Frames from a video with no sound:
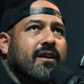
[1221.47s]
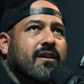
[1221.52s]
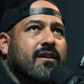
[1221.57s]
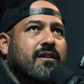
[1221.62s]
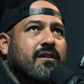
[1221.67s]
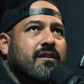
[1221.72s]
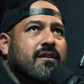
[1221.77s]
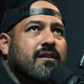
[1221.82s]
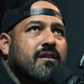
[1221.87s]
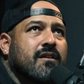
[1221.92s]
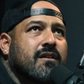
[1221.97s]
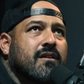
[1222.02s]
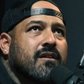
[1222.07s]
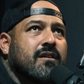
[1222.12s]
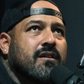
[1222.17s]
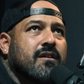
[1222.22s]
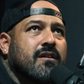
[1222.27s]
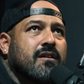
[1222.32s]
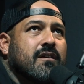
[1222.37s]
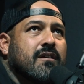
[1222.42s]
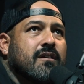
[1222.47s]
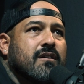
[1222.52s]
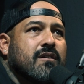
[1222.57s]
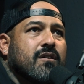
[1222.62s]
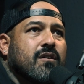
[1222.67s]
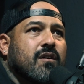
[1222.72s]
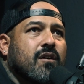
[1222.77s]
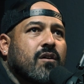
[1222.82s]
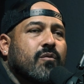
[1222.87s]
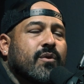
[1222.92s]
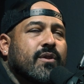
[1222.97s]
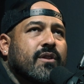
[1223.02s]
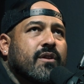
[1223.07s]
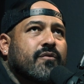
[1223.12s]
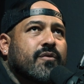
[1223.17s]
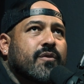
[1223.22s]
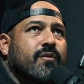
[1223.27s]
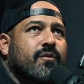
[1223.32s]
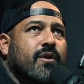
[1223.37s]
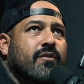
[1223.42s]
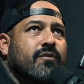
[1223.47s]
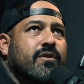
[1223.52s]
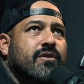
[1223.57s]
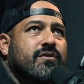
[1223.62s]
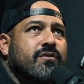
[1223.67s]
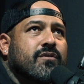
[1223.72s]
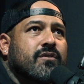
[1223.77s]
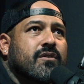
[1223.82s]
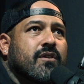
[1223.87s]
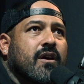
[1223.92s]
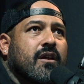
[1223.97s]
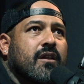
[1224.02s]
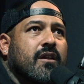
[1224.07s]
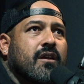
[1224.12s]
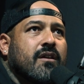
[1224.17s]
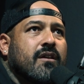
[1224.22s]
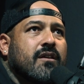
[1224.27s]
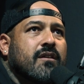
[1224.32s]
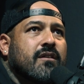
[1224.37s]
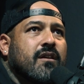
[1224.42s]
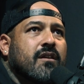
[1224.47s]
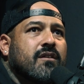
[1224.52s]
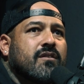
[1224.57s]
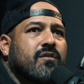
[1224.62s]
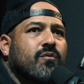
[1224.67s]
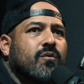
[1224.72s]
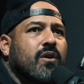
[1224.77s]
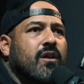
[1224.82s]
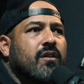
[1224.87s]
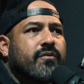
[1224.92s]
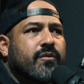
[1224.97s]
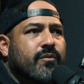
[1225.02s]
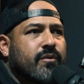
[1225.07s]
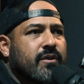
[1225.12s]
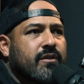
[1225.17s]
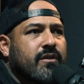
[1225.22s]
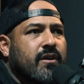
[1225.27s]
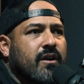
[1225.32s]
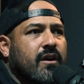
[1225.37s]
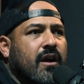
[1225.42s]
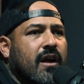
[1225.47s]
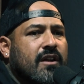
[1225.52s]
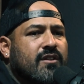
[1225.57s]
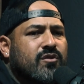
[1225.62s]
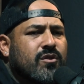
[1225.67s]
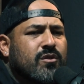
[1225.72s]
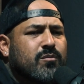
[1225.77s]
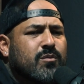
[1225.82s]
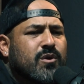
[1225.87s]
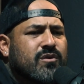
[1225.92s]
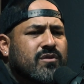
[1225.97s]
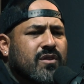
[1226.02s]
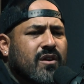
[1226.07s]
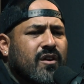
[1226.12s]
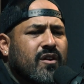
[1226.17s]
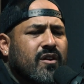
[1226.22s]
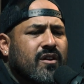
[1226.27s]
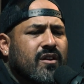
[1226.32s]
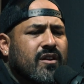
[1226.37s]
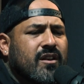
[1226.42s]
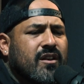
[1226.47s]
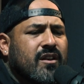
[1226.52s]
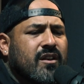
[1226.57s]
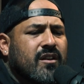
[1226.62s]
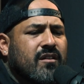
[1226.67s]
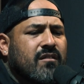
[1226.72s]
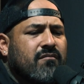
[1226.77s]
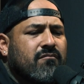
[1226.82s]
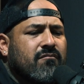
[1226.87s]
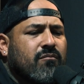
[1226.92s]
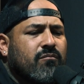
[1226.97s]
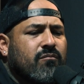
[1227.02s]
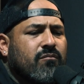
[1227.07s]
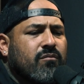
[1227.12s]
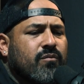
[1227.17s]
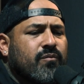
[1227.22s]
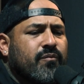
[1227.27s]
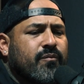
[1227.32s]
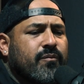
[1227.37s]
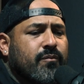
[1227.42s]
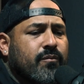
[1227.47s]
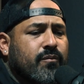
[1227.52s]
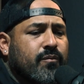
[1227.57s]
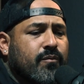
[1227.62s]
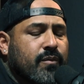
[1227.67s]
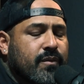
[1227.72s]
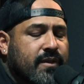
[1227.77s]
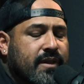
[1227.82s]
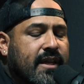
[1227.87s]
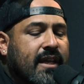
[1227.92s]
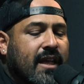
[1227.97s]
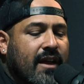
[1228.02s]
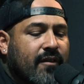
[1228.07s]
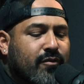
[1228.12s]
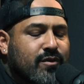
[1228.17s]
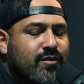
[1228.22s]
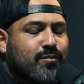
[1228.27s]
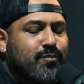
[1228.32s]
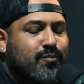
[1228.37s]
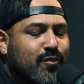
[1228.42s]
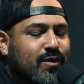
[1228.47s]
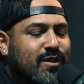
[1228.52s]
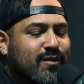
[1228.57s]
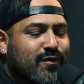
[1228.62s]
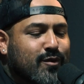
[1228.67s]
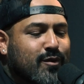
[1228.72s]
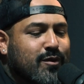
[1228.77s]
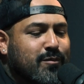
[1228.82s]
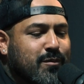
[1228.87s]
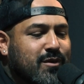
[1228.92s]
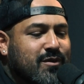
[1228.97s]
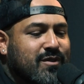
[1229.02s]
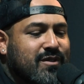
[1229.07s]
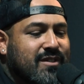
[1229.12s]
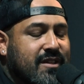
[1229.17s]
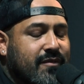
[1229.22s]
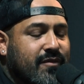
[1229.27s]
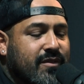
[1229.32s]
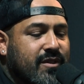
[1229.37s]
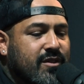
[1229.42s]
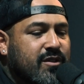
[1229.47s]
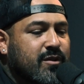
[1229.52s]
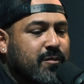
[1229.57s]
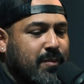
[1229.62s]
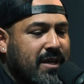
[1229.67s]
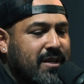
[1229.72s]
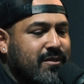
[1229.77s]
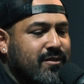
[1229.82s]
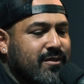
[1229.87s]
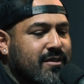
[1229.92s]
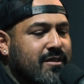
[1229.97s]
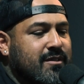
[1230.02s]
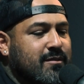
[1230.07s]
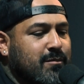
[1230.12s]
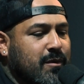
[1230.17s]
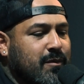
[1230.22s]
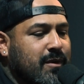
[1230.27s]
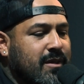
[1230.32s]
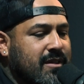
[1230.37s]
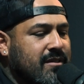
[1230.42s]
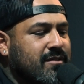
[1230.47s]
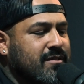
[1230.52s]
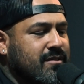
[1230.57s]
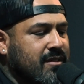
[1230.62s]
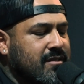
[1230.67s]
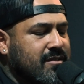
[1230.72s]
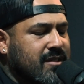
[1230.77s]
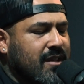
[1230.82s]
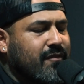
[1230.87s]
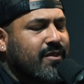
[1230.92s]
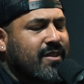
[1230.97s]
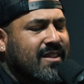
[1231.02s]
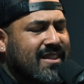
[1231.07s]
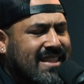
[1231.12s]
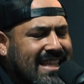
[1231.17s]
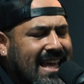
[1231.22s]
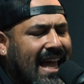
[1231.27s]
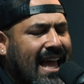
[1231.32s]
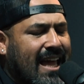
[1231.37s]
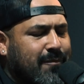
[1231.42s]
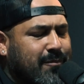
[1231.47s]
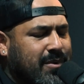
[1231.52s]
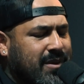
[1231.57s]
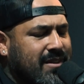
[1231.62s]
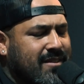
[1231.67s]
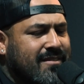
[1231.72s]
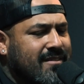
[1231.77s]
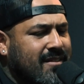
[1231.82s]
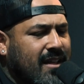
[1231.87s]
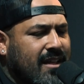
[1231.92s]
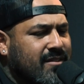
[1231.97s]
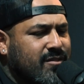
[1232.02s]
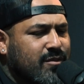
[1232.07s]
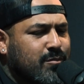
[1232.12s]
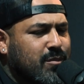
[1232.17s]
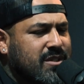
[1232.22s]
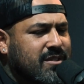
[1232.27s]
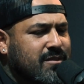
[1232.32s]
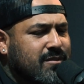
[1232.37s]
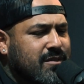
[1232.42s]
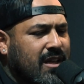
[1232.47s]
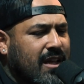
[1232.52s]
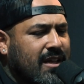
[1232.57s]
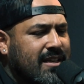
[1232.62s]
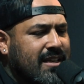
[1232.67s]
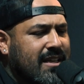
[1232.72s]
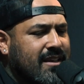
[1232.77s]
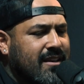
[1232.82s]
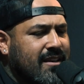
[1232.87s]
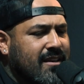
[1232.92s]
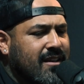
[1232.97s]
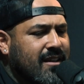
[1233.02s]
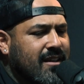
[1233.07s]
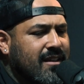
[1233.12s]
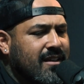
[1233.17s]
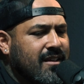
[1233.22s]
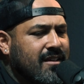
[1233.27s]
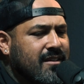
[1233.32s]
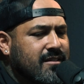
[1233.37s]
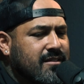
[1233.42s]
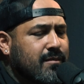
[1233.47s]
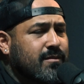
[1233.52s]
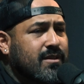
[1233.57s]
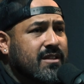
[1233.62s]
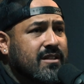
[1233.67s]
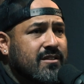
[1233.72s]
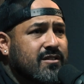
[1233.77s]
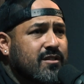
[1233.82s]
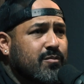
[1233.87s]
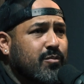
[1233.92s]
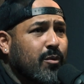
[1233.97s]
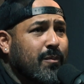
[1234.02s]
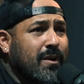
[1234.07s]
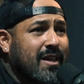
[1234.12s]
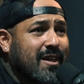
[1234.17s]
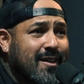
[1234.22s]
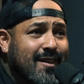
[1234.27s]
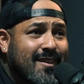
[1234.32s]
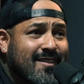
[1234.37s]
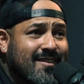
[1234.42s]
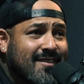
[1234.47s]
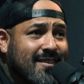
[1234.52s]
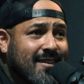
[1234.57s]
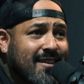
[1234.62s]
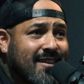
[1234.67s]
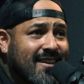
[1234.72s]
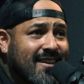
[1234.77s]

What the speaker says: like, are we there for the right reasons or not? It's irrelevant when you're there. I joined the military. Like, everyone's reason for joining the military is different. There's a patriotism in me. There's definitely that, but it's not so much as I needed something to support my kids.